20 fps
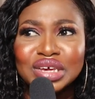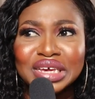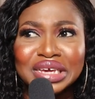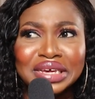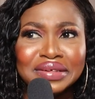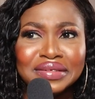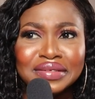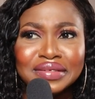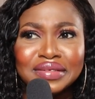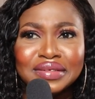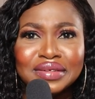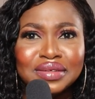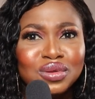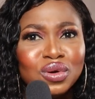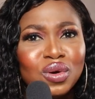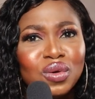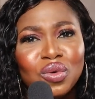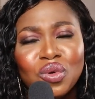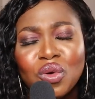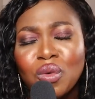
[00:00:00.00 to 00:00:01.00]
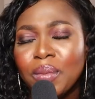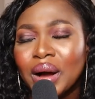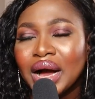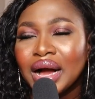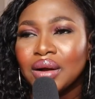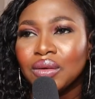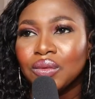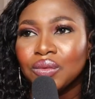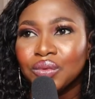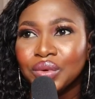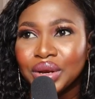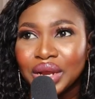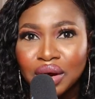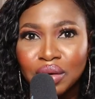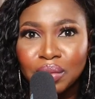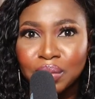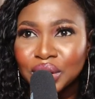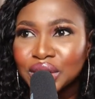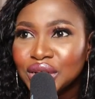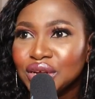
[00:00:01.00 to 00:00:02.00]
is don't go back
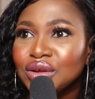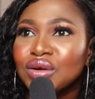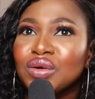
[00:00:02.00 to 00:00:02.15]
without money.